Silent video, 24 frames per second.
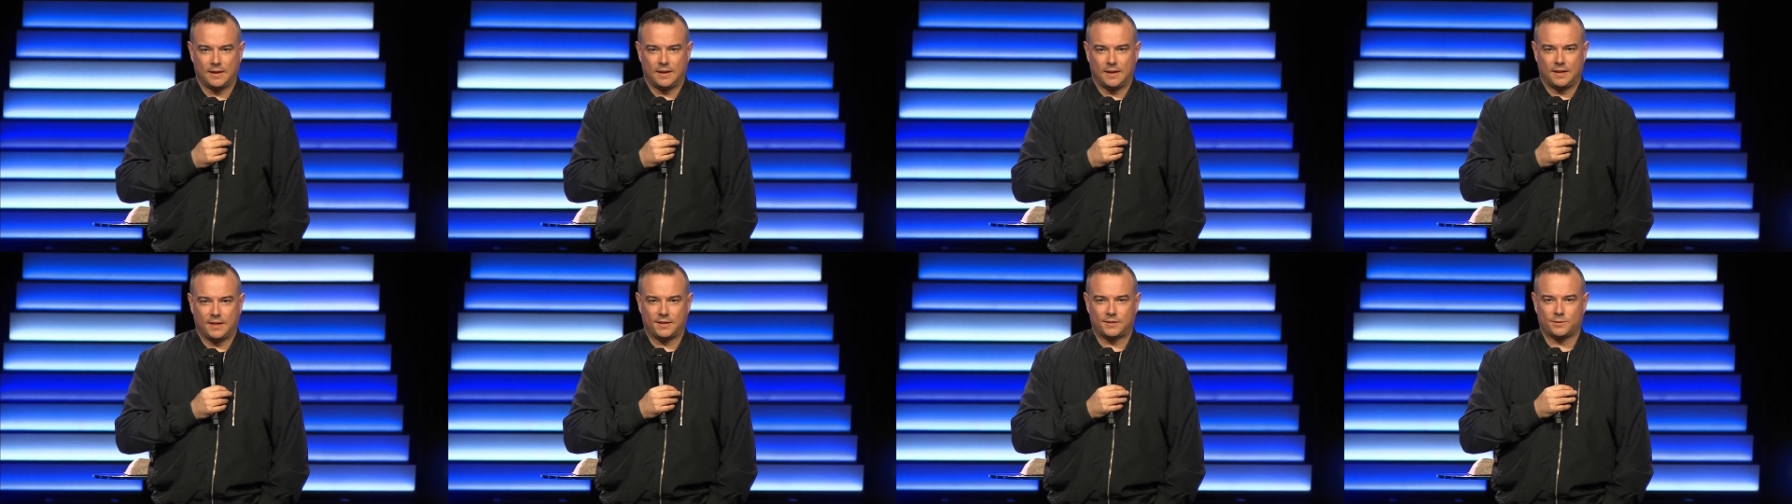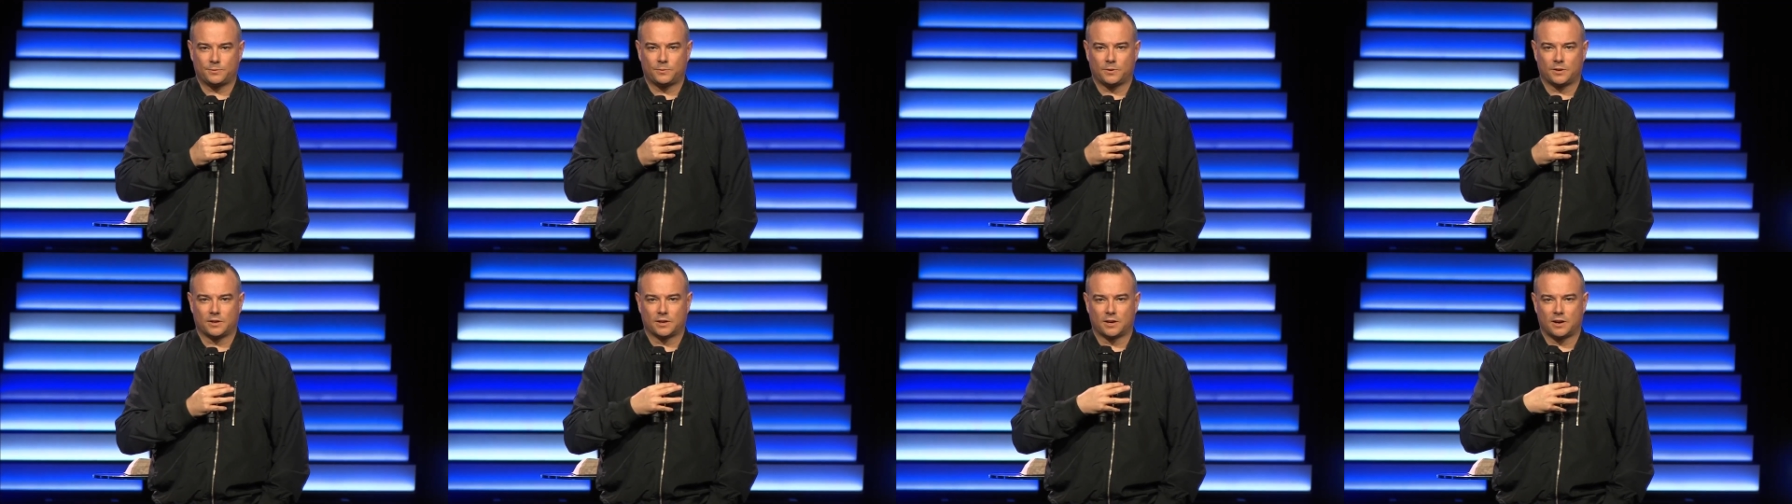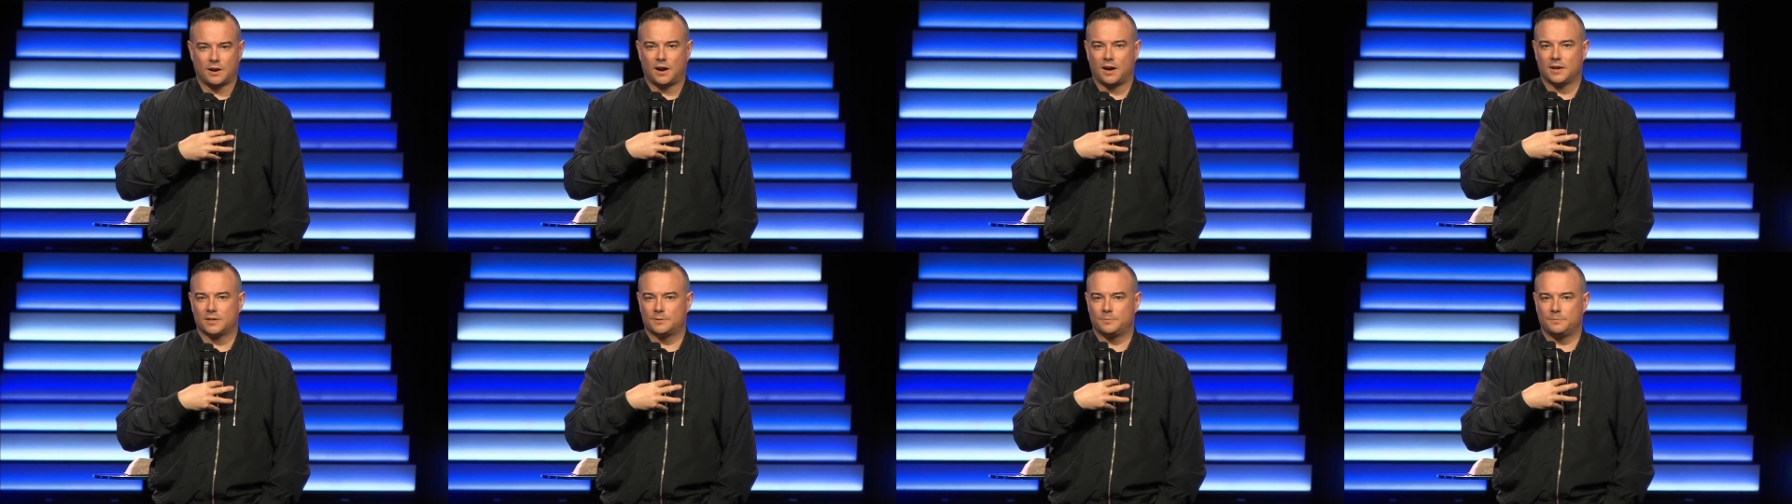This is where
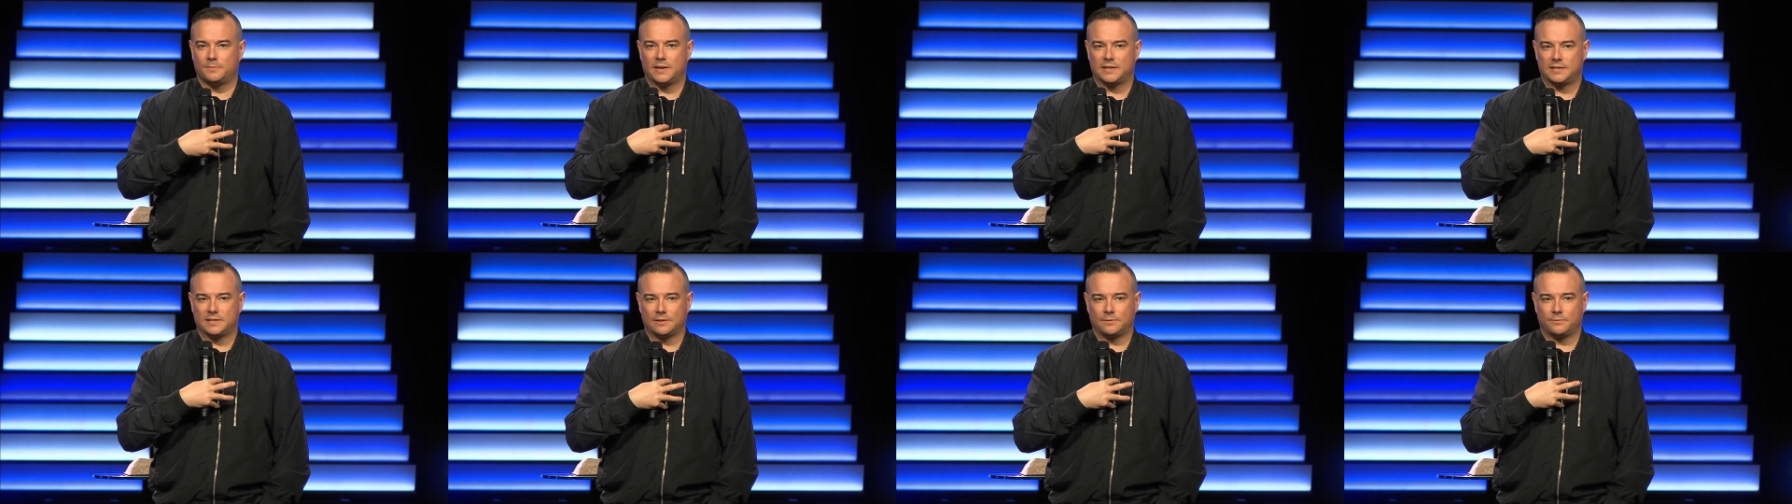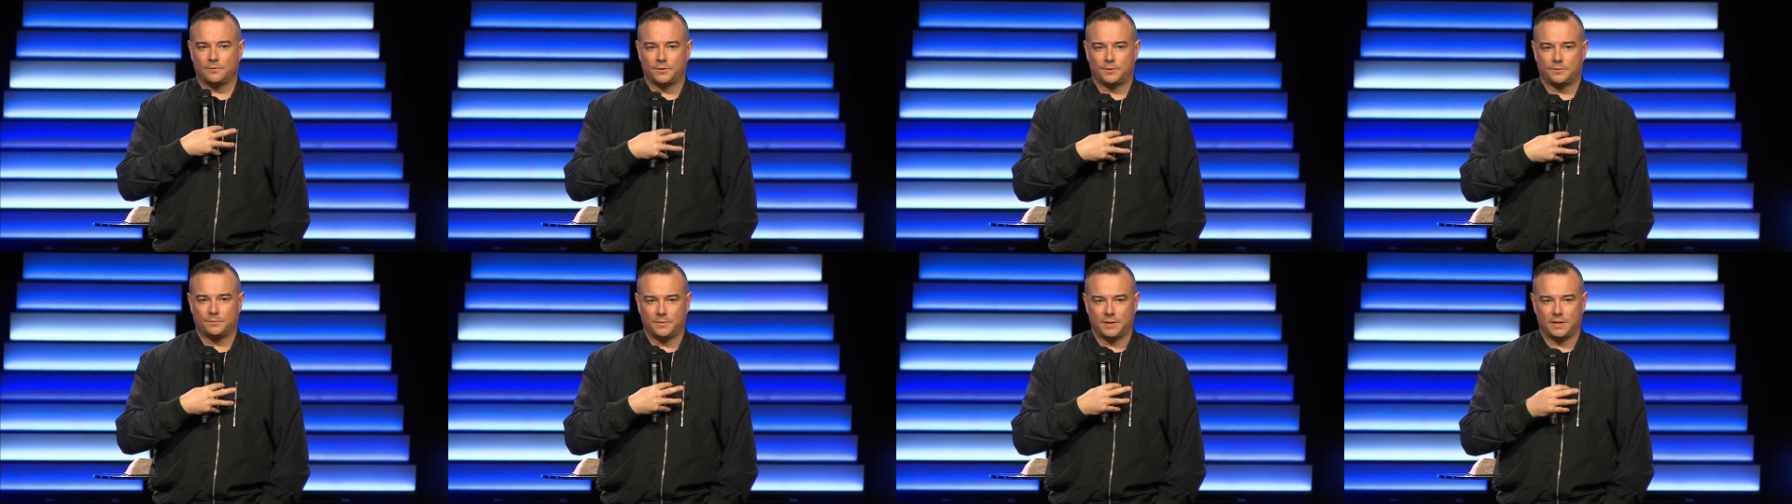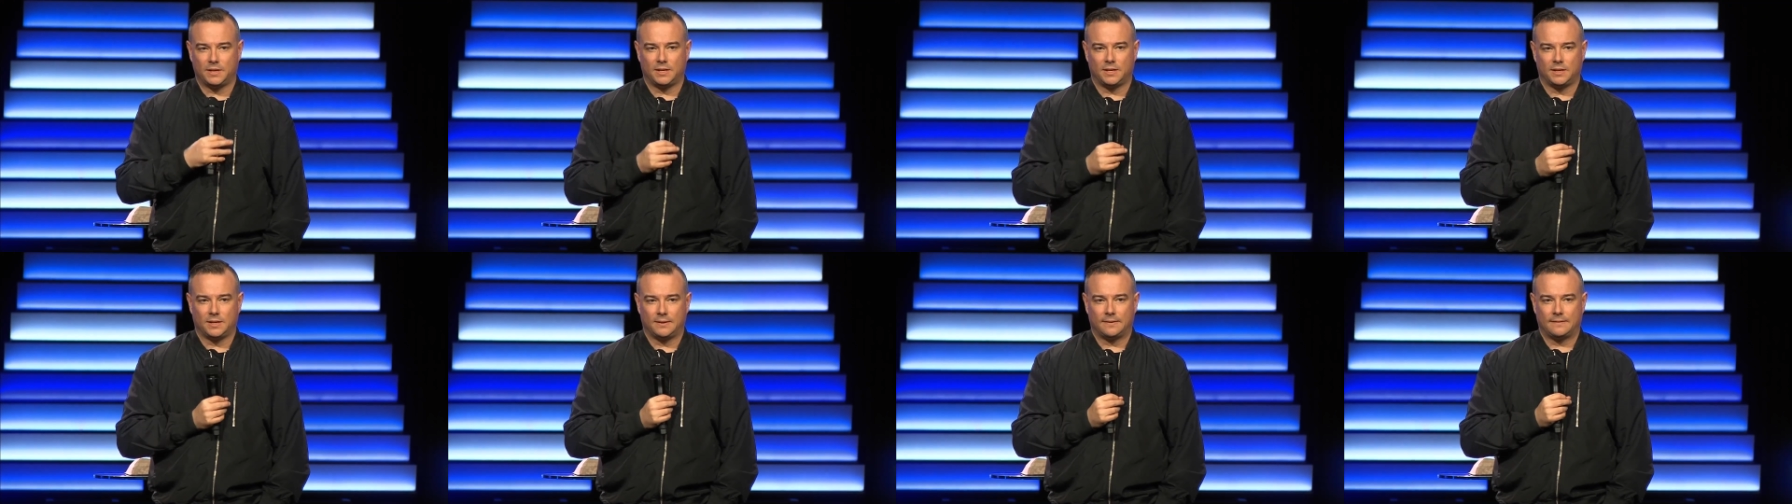God's messing with
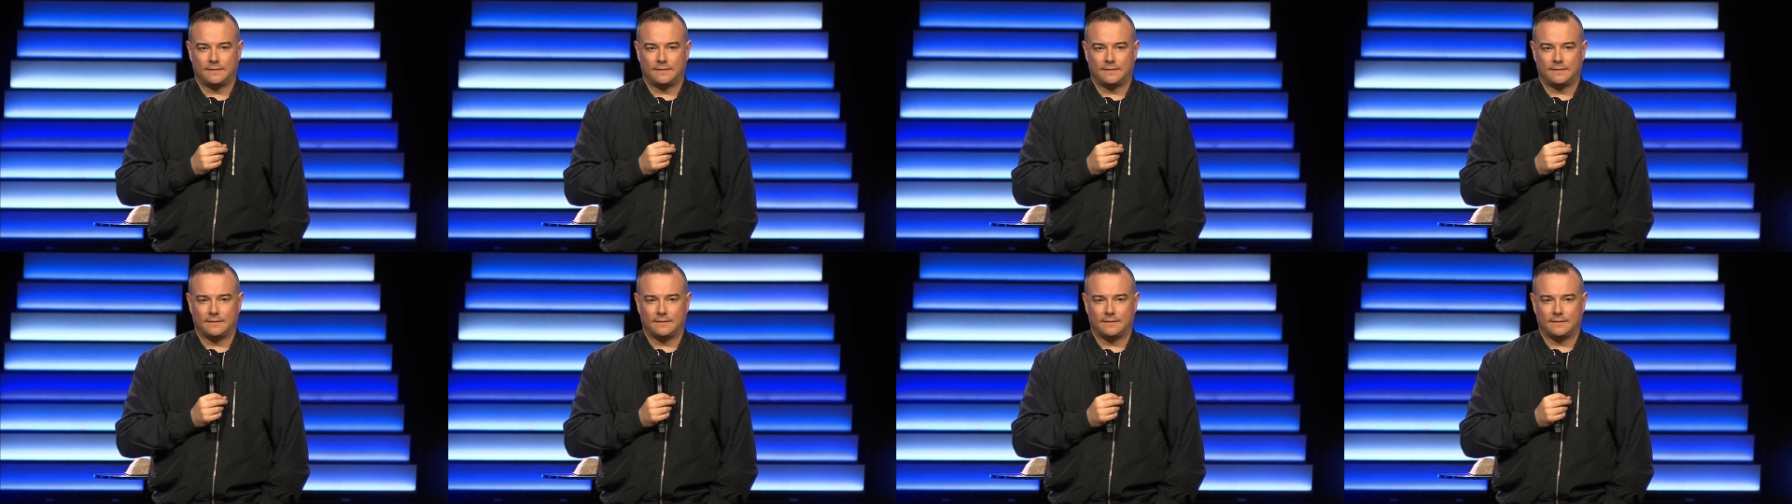me.